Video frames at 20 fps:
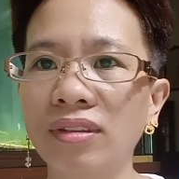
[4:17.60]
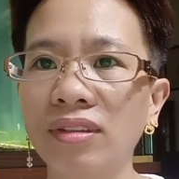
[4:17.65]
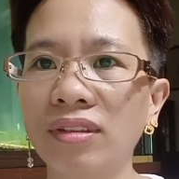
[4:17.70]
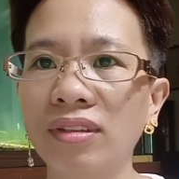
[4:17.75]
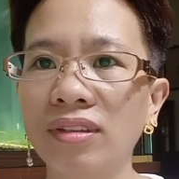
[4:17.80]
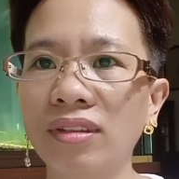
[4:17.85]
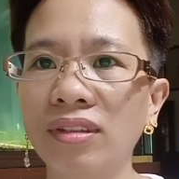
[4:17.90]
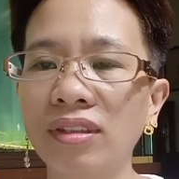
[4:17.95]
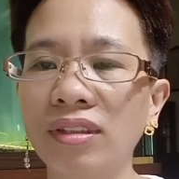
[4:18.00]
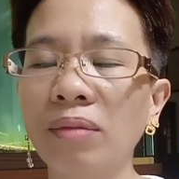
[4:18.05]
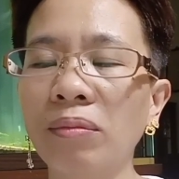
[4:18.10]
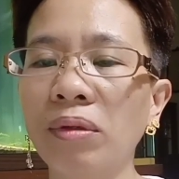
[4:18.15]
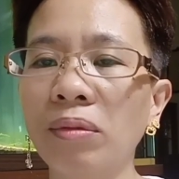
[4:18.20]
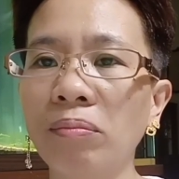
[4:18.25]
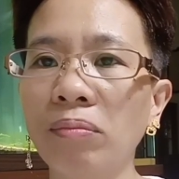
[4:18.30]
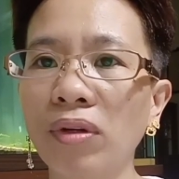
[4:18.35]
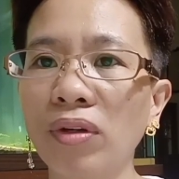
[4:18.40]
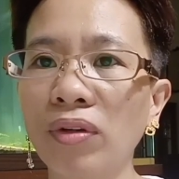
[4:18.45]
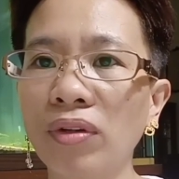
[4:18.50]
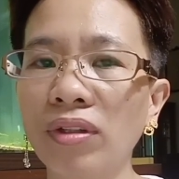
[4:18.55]
Some
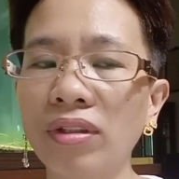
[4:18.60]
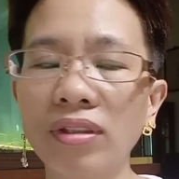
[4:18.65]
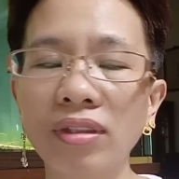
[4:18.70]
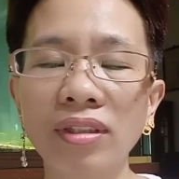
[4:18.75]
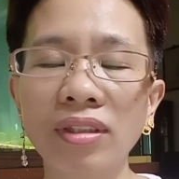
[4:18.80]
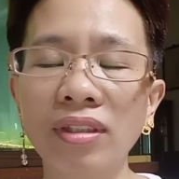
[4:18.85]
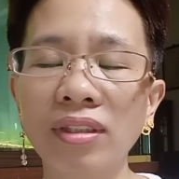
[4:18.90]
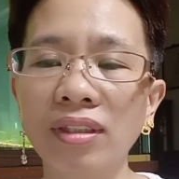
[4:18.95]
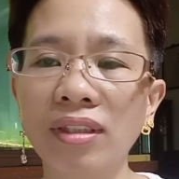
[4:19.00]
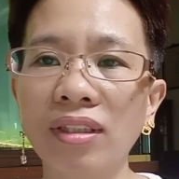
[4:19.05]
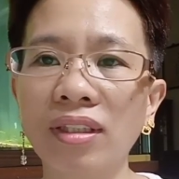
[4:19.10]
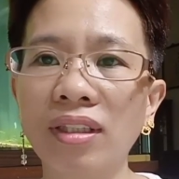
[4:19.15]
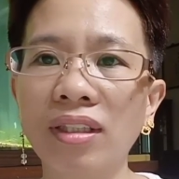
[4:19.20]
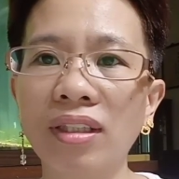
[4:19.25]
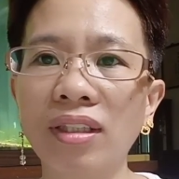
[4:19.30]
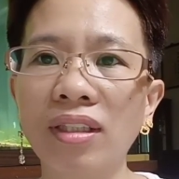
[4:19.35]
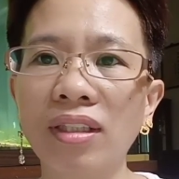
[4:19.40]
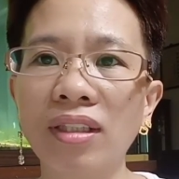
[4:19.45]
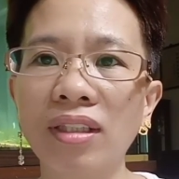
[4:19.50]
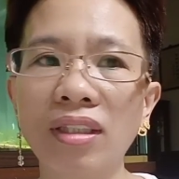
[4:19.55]
employers,
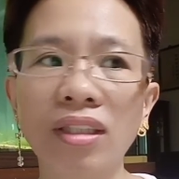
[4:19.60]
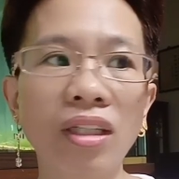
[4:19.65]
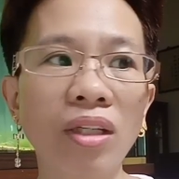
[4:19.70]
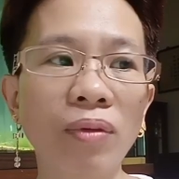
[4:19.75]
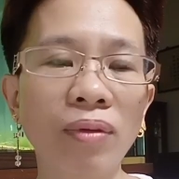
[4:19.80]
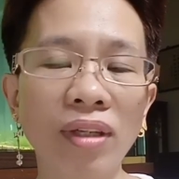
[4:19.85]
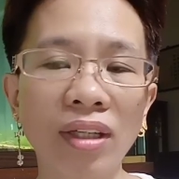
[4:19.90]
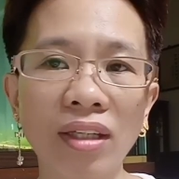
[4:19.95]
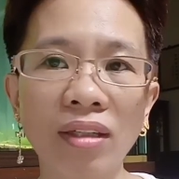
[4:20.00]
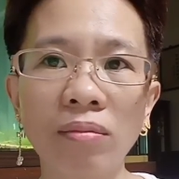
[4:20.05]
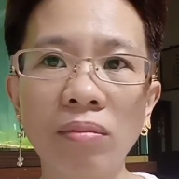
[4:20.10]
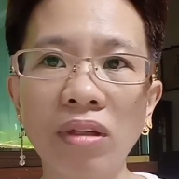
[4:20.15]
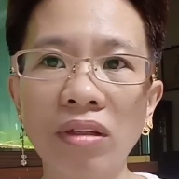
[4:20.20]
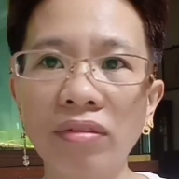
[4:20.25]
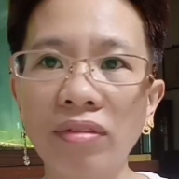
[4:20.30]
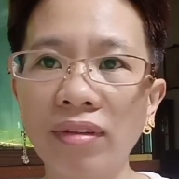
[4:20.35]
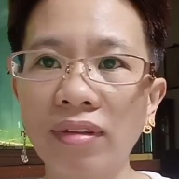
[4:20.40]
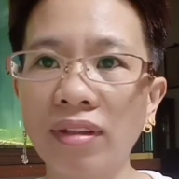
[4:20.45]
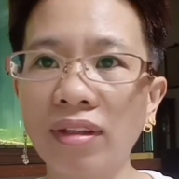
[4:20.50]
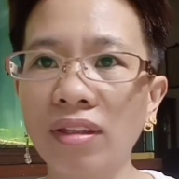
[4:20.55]
they will give
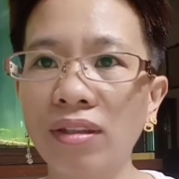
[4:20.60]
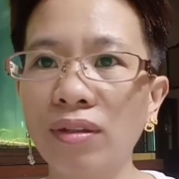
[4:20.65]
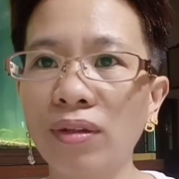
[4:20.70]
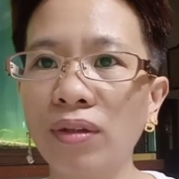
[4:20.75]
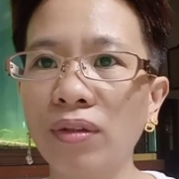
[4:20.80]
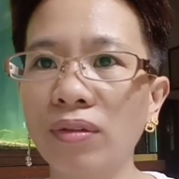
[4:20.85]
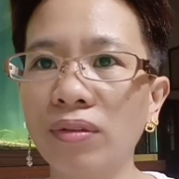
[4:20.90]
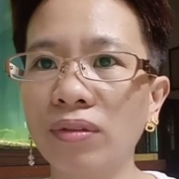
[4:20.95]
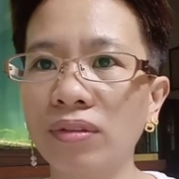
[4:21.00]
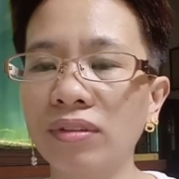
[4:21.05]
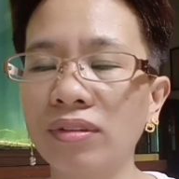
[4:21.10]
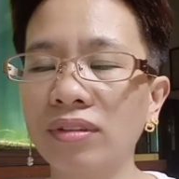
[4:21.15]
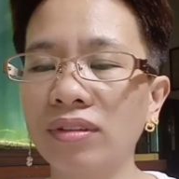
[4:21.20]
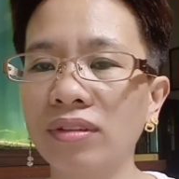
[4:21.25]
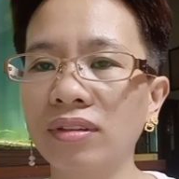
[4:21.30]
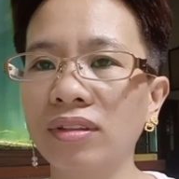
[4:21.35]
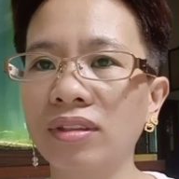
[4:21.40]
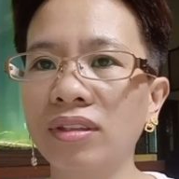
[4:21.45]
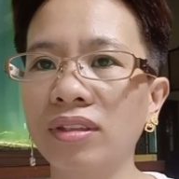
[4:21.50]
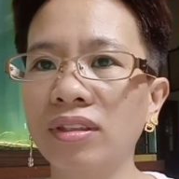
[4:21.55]
everything to you.
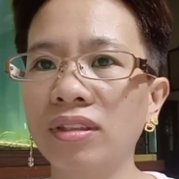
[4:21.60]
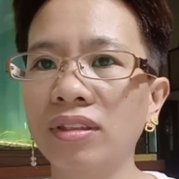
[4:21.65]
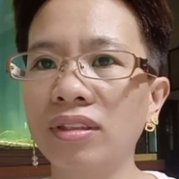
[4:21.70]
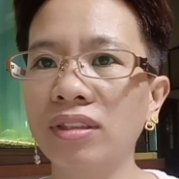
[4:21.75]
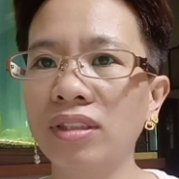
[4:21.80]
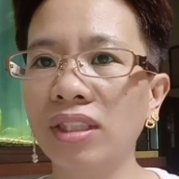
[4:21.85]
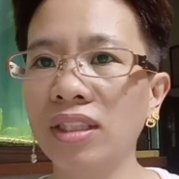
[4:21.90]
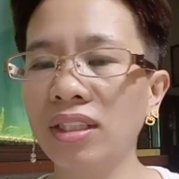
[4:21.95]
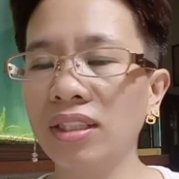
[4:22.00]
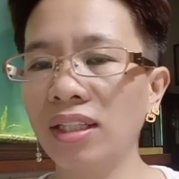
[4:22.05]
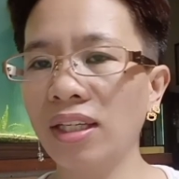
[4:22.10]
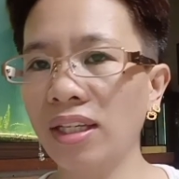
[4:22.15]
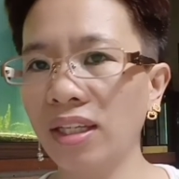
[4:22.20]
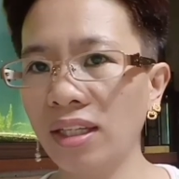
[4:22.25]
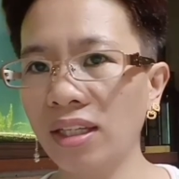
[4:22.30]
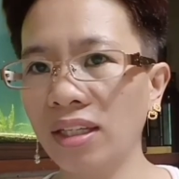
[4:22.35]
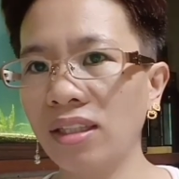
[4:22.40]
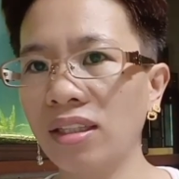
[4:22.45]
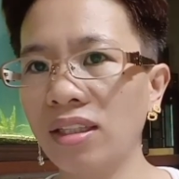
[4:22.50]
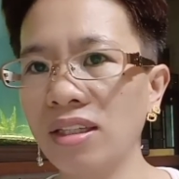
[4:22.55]
Just like
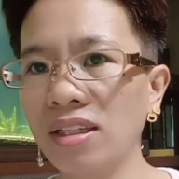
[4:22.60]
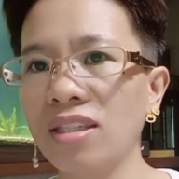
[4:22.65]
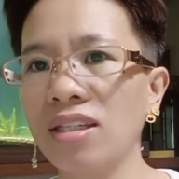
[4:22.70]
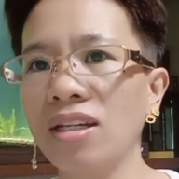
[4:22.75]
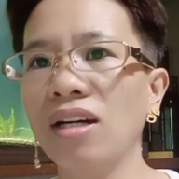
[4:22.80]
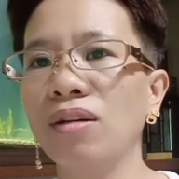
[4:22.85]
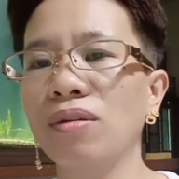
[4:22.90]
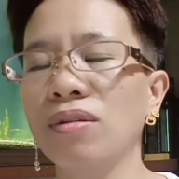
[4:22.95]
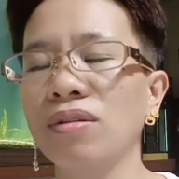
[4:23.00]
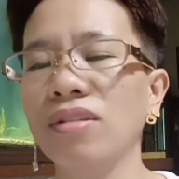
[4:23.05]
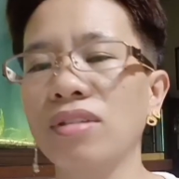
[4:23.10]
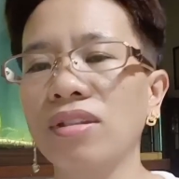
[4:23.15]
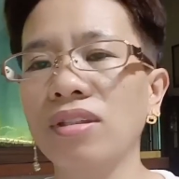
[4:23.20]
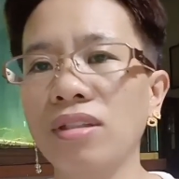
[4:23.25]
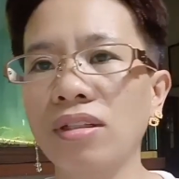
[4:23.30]
in this house.